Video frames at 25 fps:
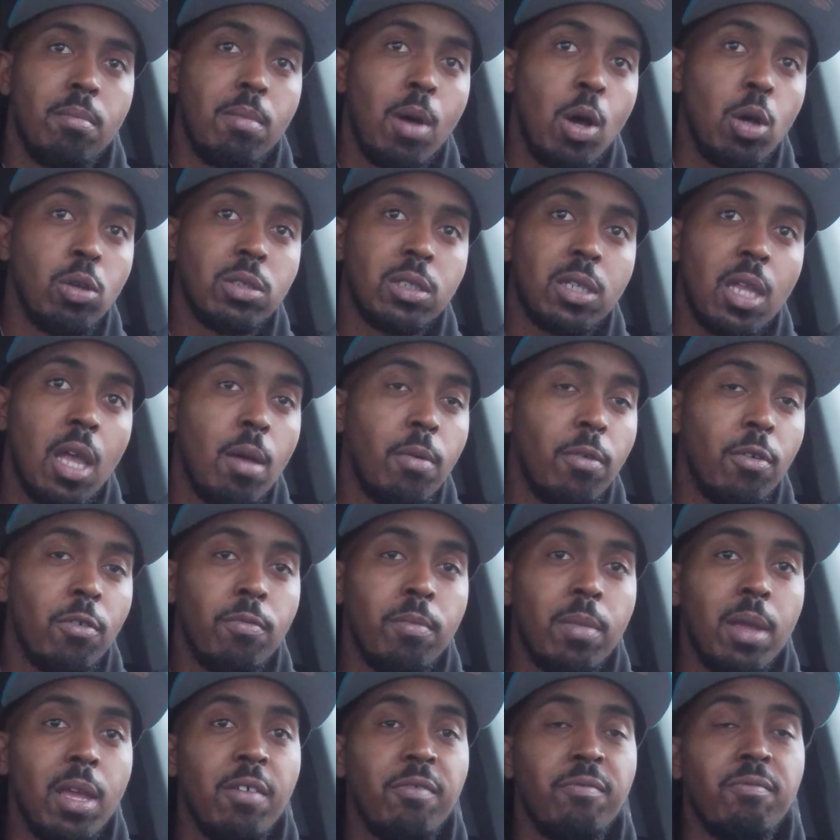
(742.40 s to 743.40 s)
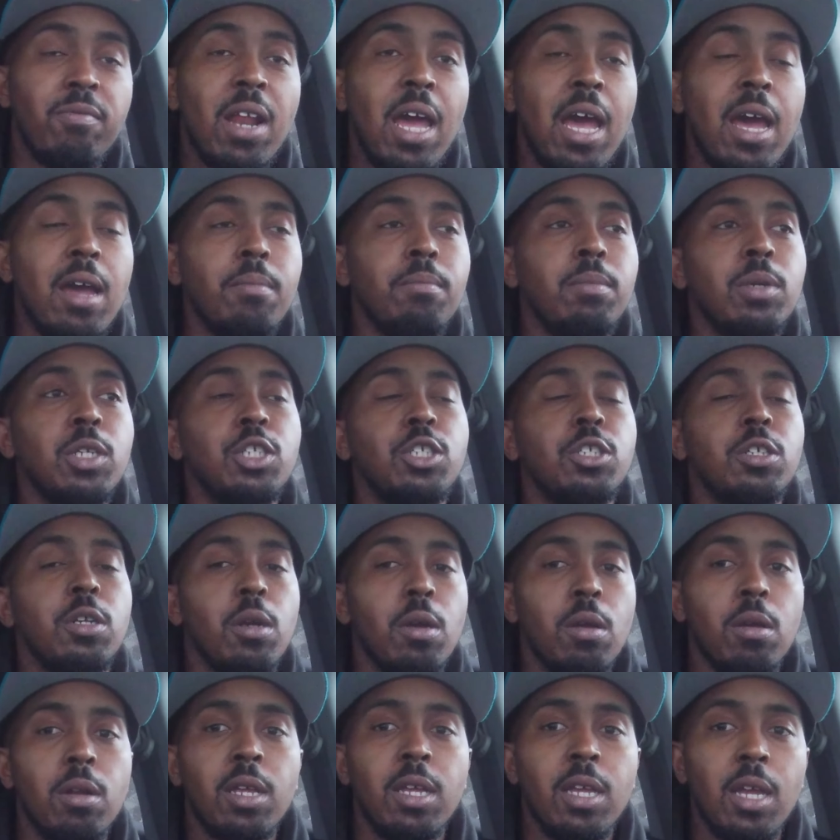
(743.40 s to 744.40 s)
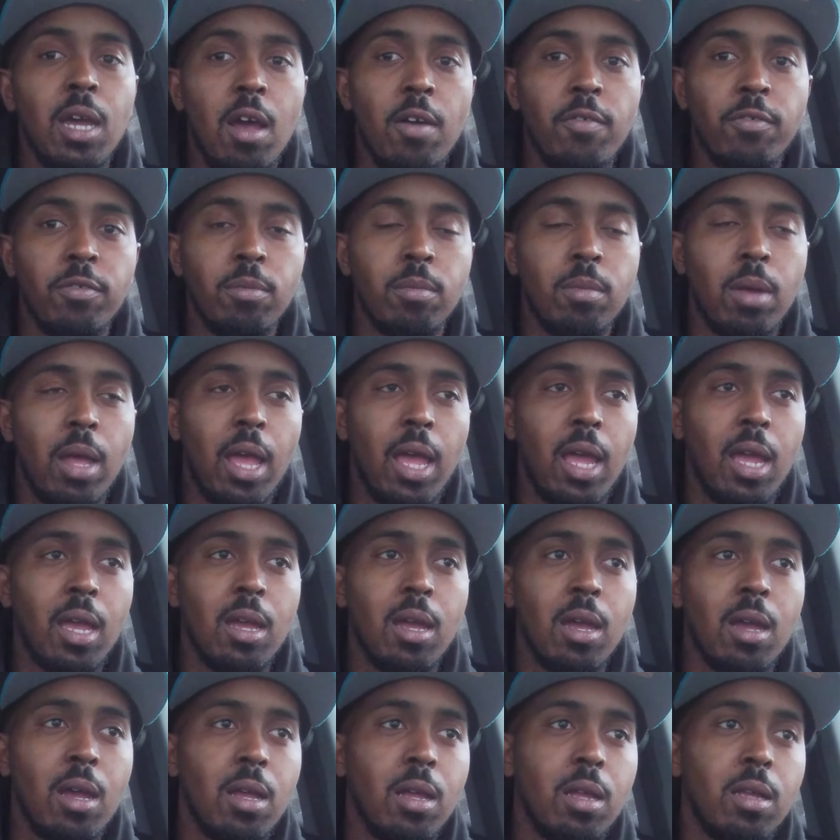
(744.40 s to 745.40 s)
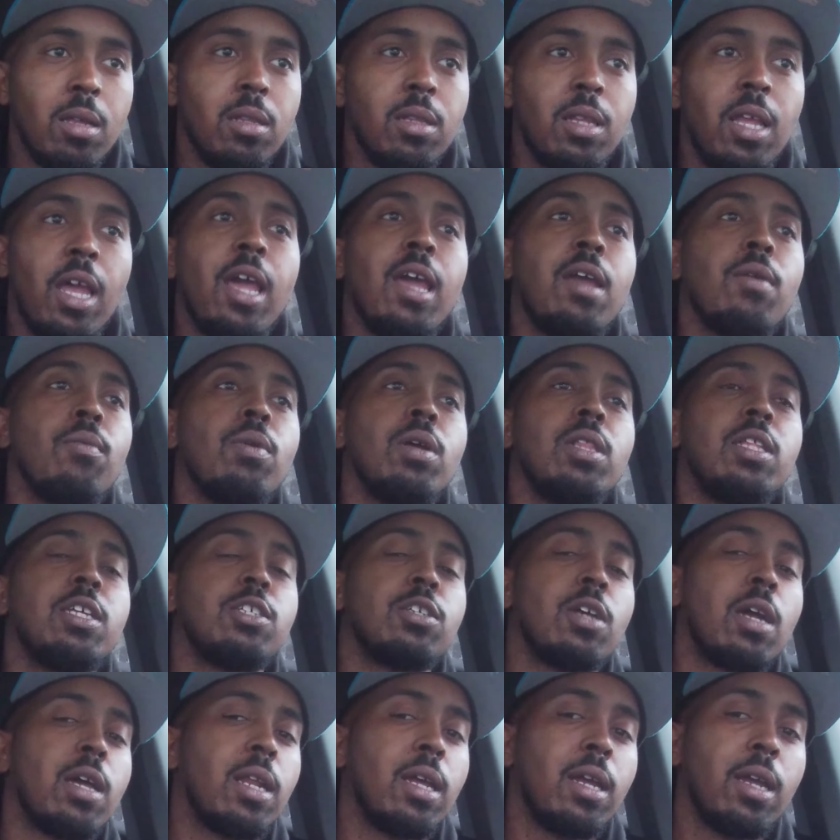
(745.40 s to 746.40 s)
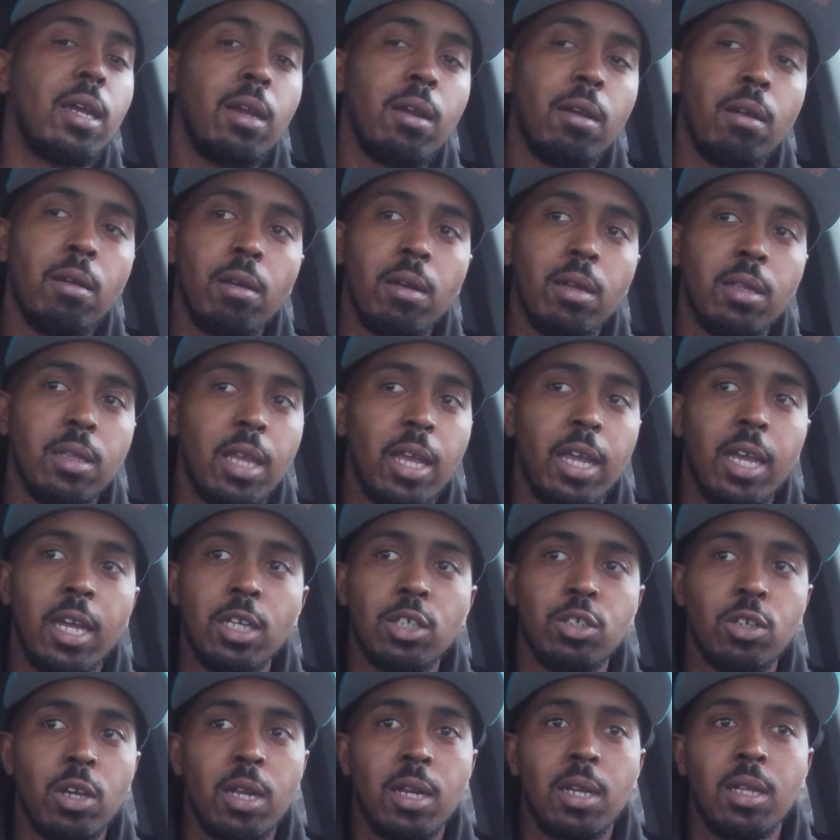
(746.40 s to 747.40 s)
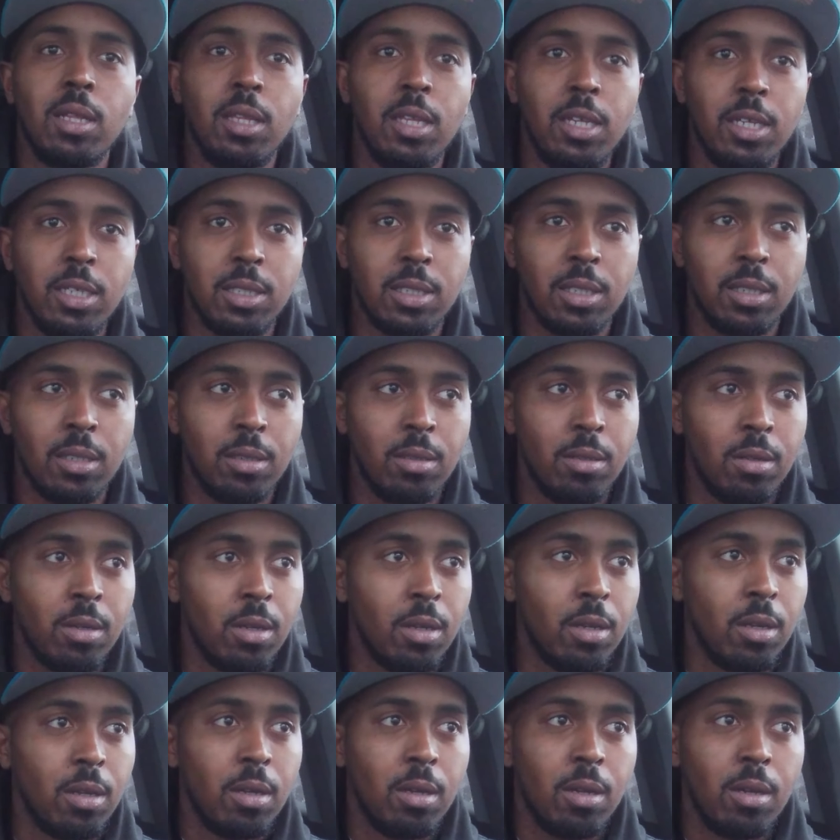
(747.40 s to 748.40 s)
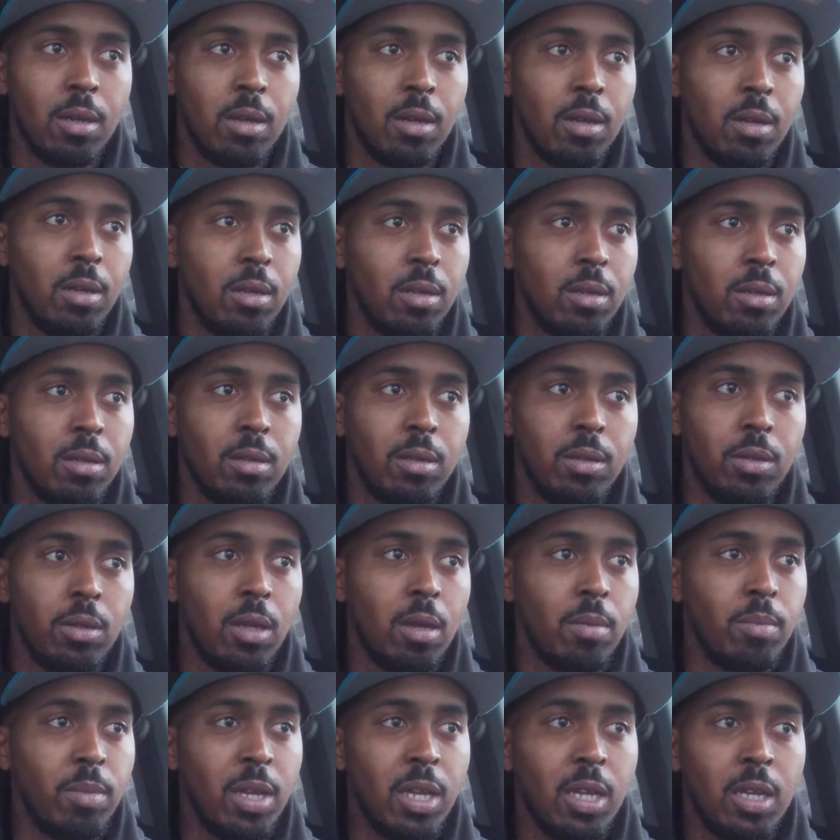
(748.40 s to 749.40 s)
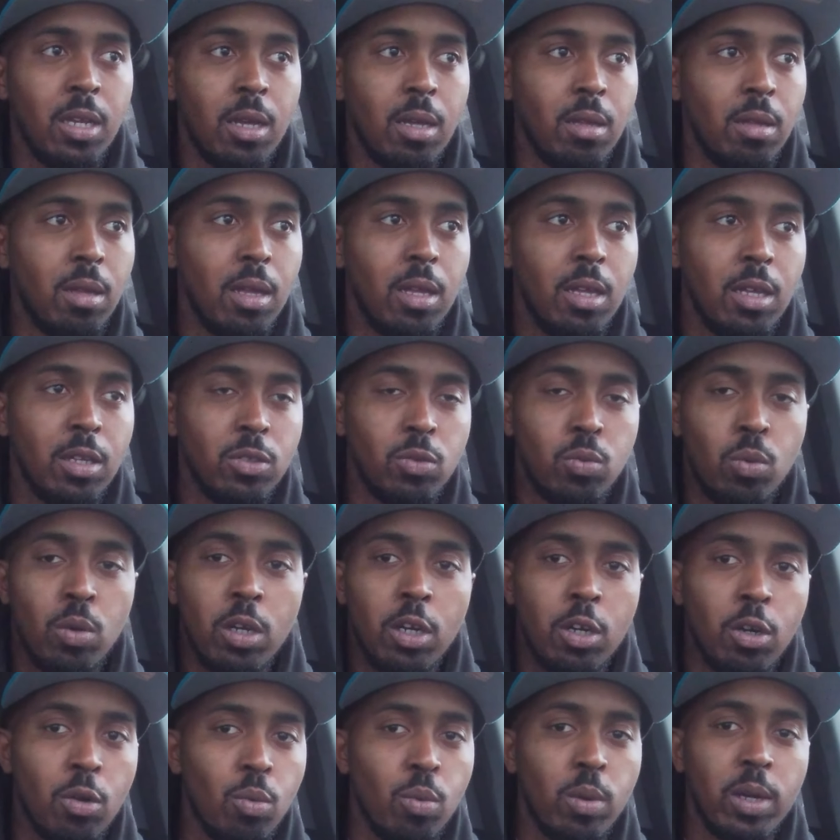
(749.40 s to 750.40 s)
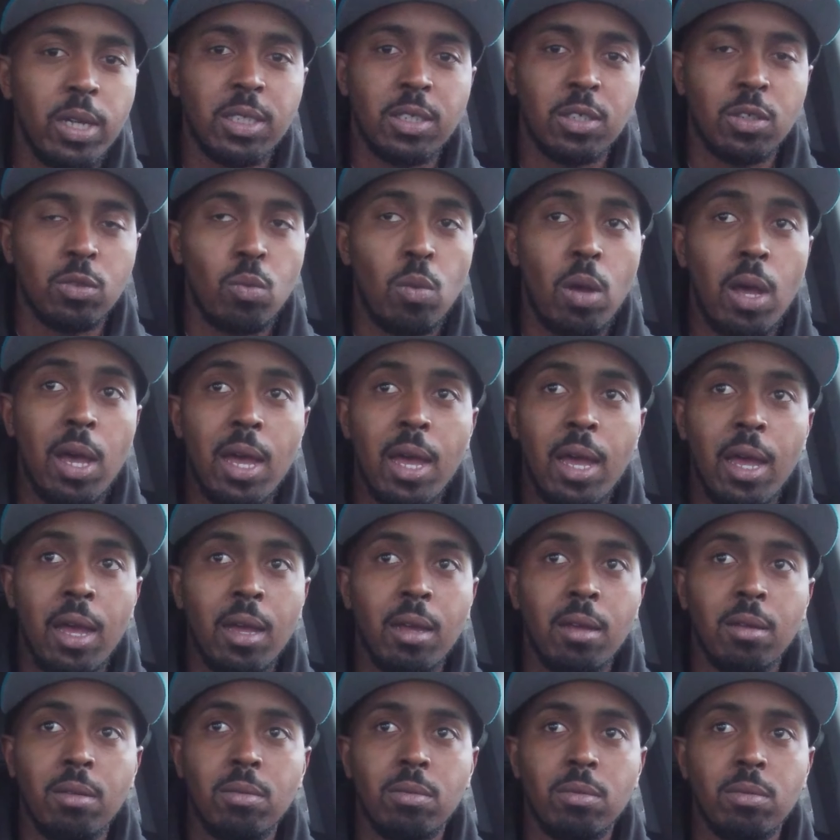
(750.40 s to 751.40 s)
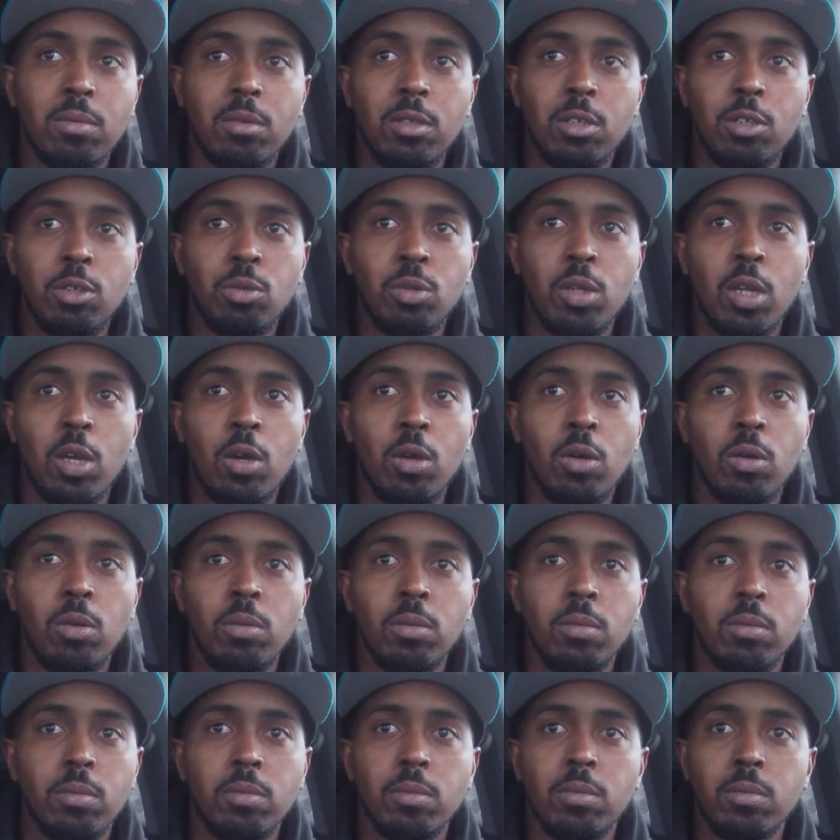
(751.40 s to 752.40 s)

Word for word: most of them if not majority of them they ain't really trying to hear it they ain't trying to listen I mean uh, it's one of the reasons why you know,